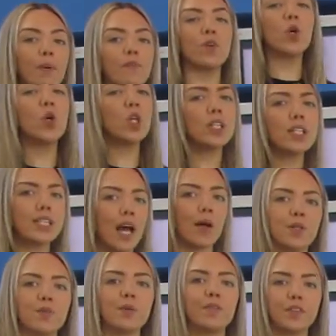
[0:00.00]
of all the
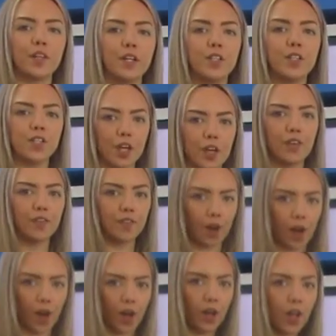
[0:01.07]
sounds we've learned so
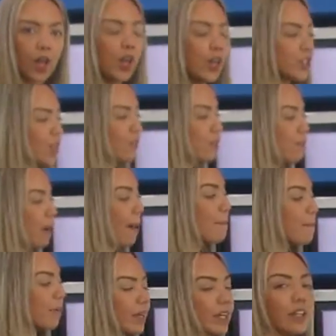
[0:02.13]
far. So
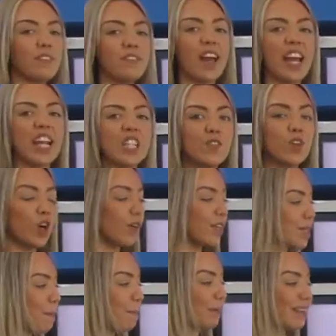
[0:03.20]
remembering a phase 4
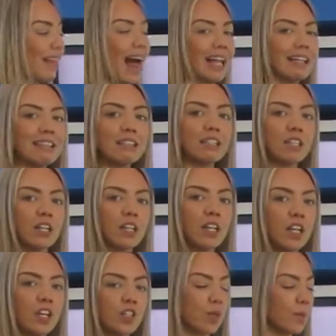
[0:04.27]
is a blend.
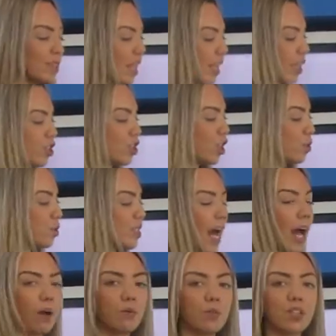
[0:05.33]
So we say the two
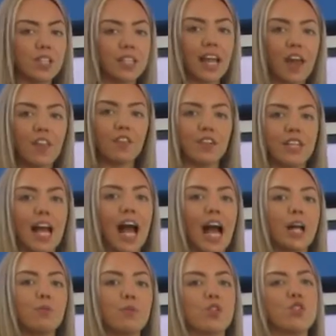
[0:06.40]
sounds together and it
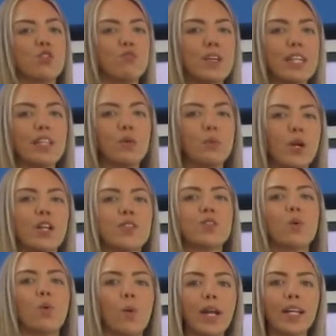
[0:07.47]
helps us to read the words
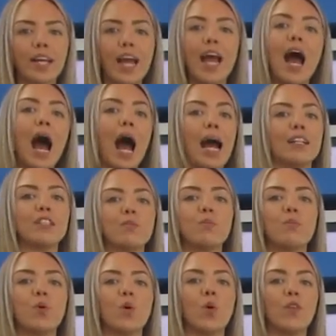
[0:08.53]
quicker
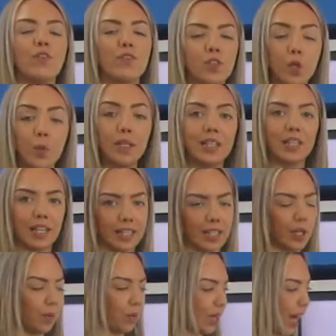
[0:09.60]
and more fluently,
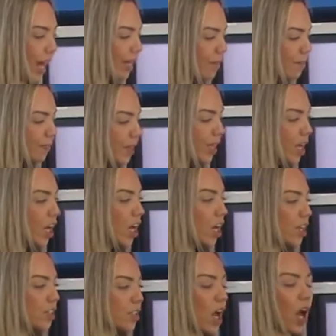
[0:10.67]
okay?
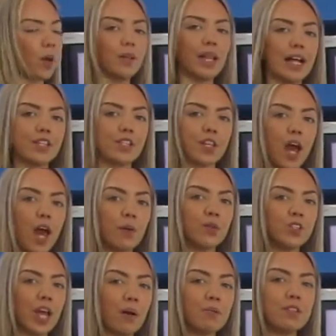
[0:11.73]
So let's go,
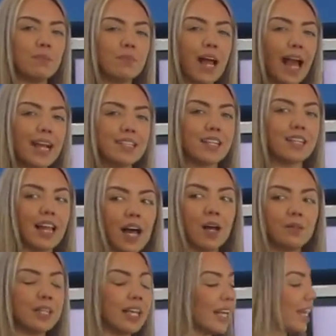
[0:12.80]
shout them nice and
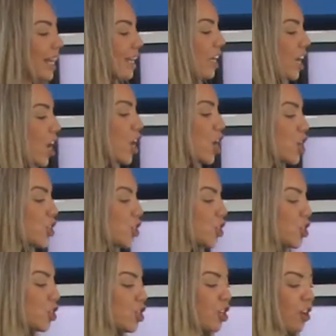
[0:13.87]
loudly.
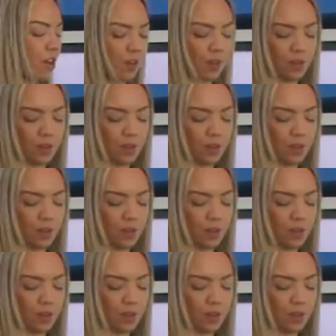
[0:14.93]
St.